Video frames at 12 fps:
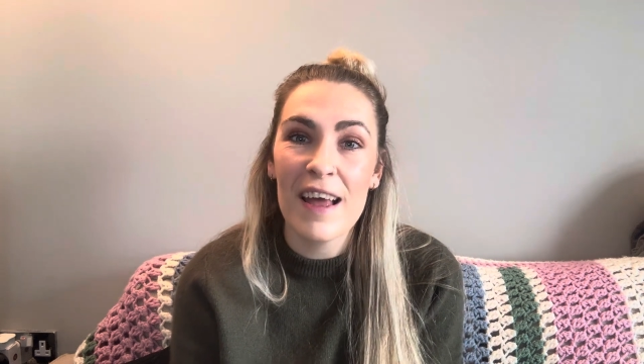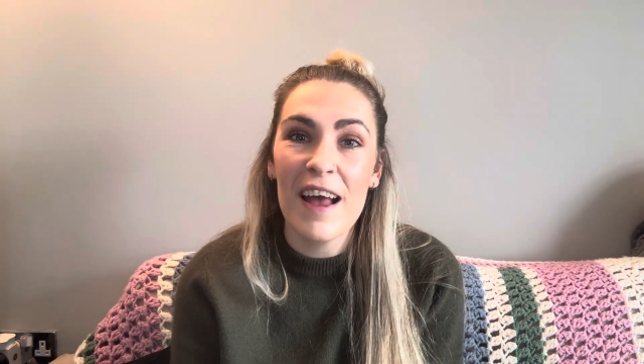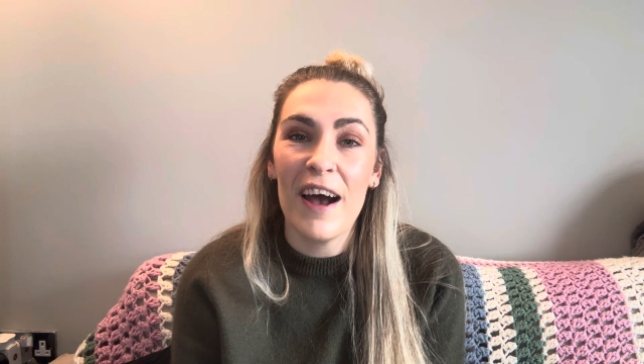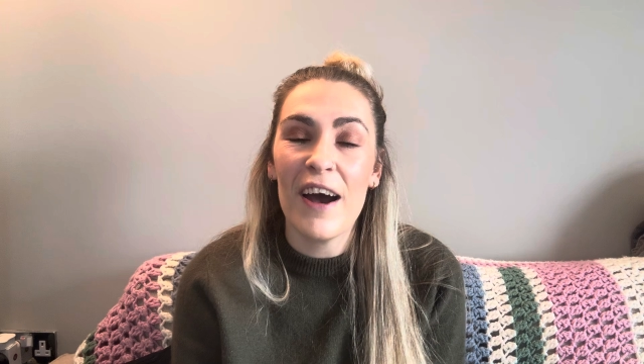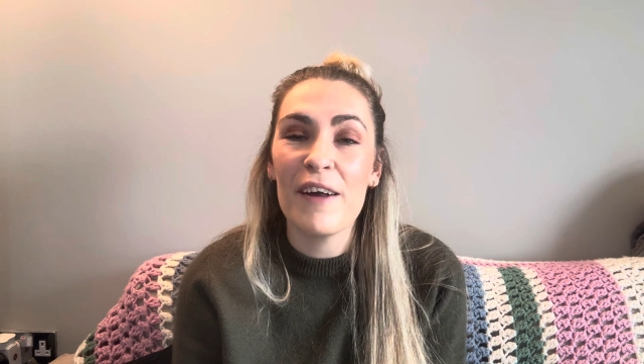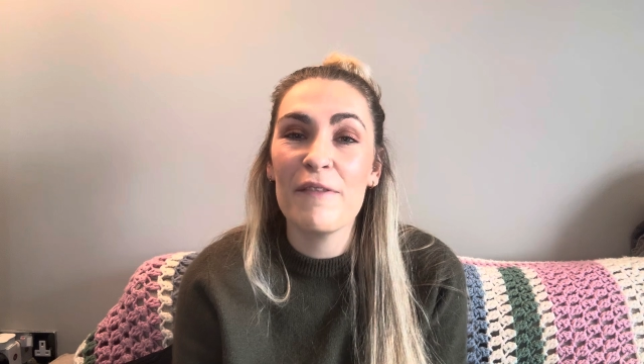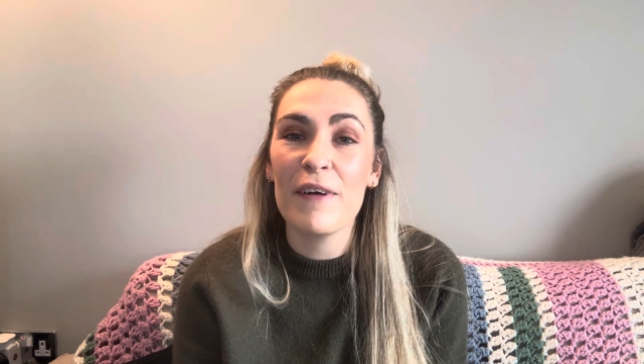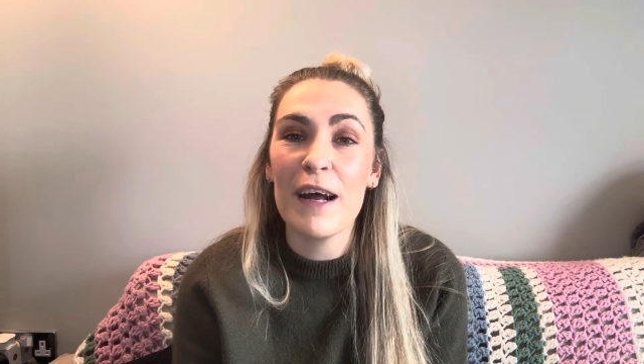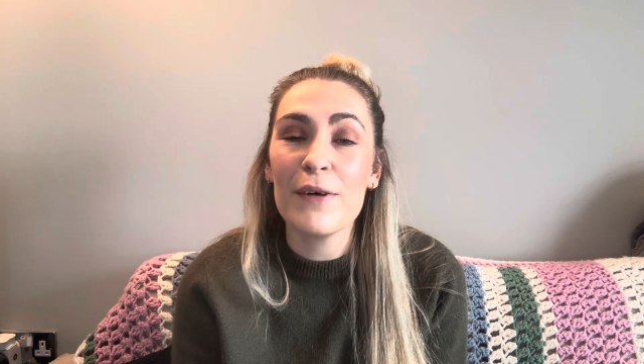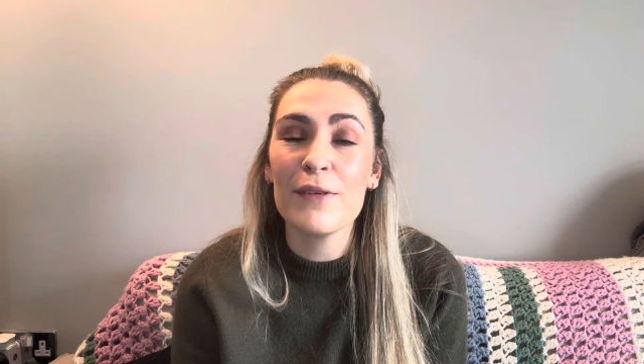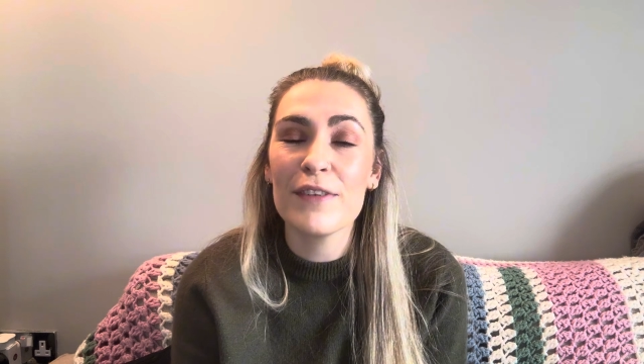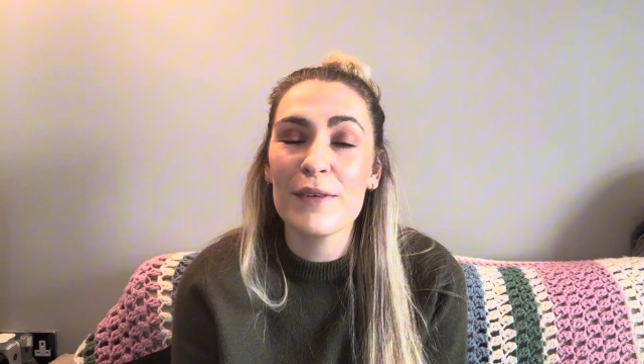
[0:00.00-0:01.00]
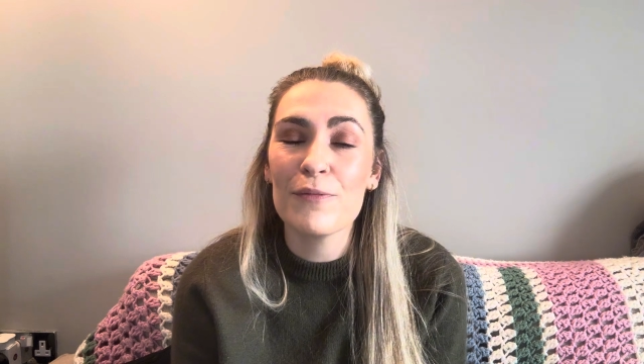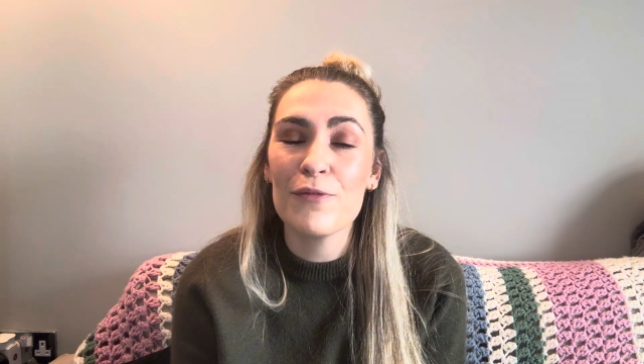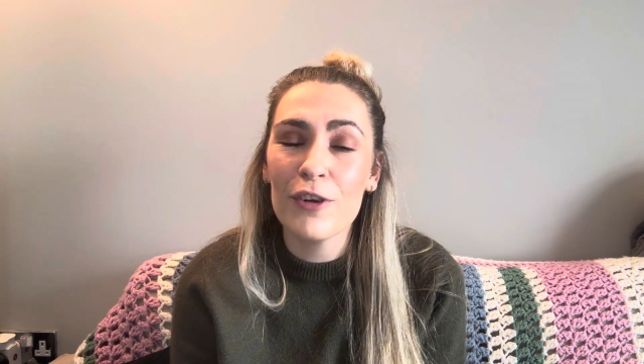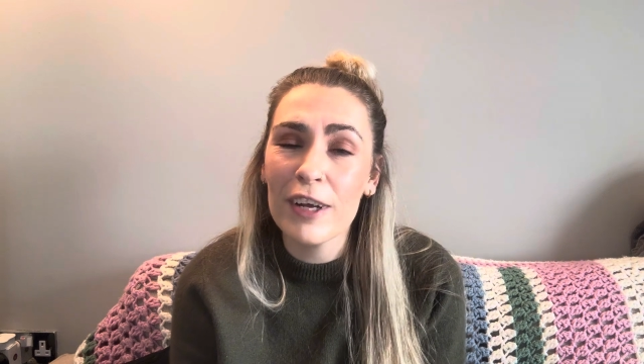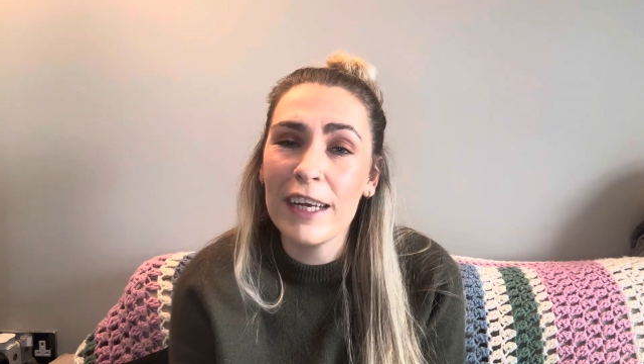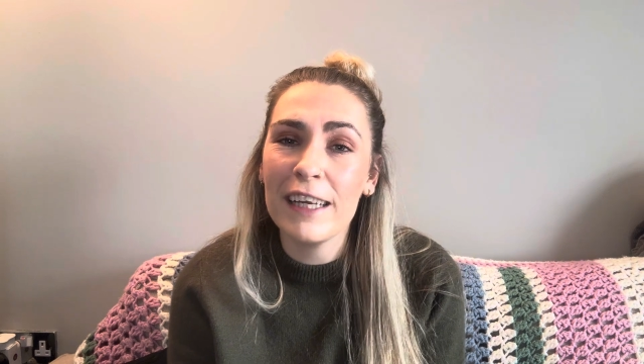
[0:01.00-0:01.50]
I found some
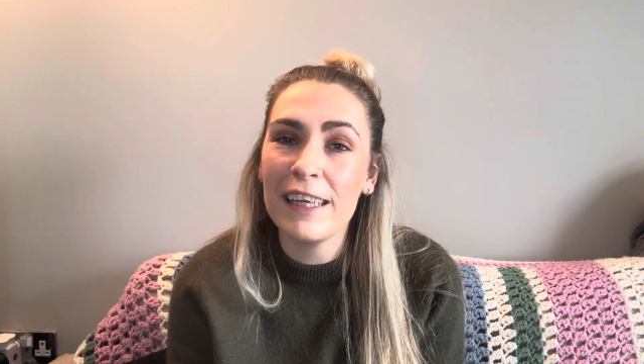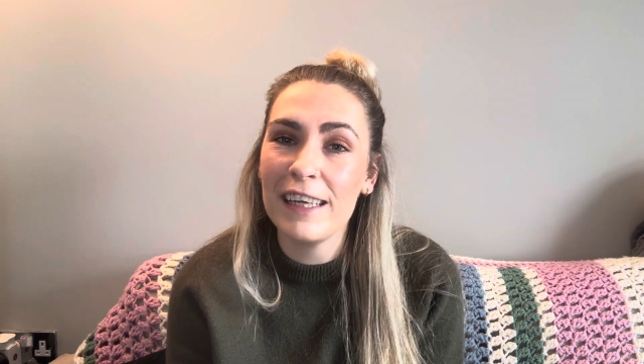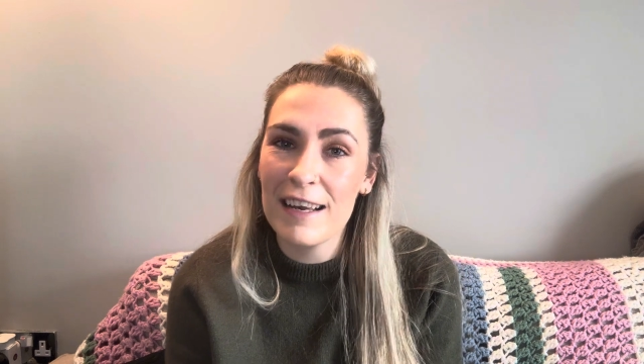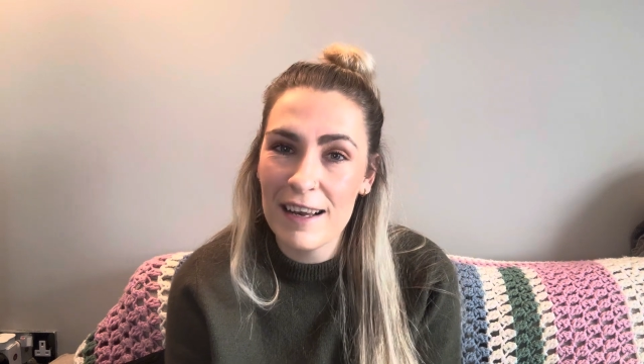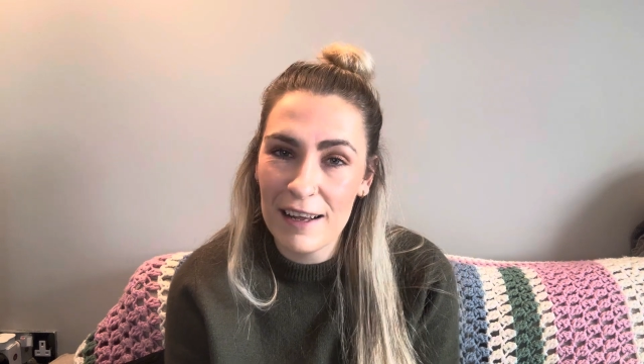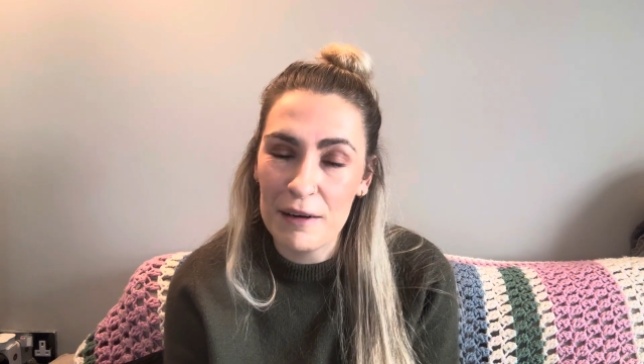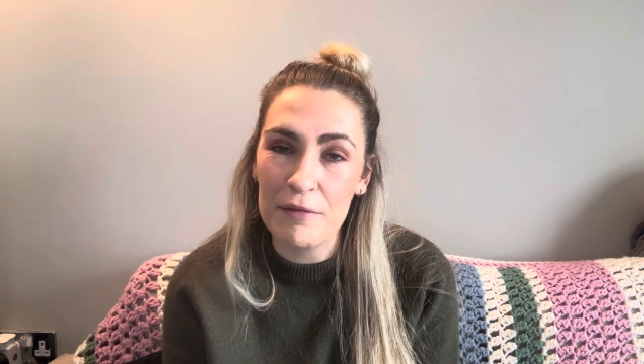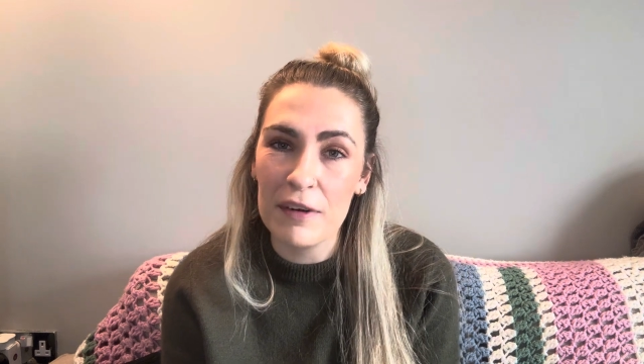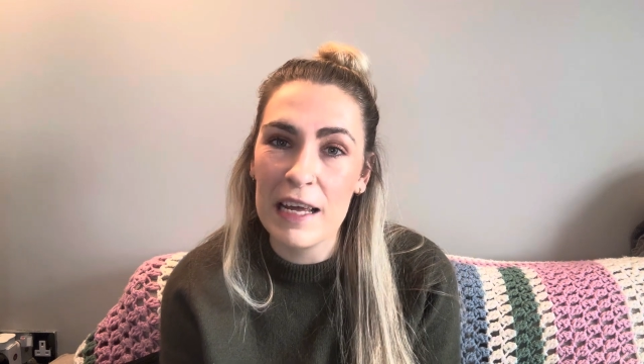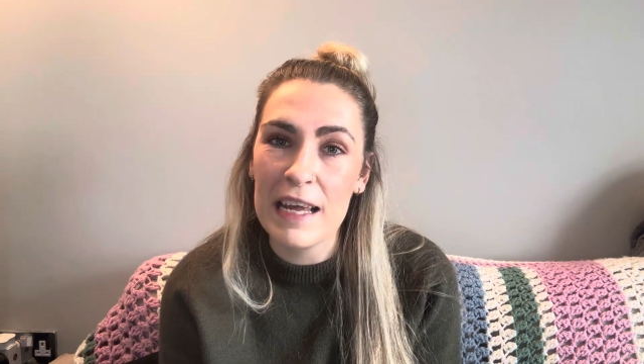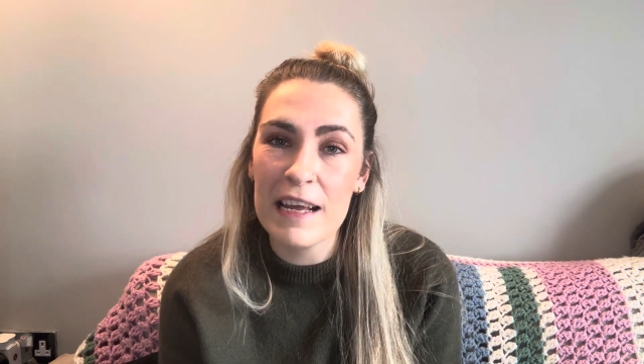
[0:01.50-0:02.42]
really lovely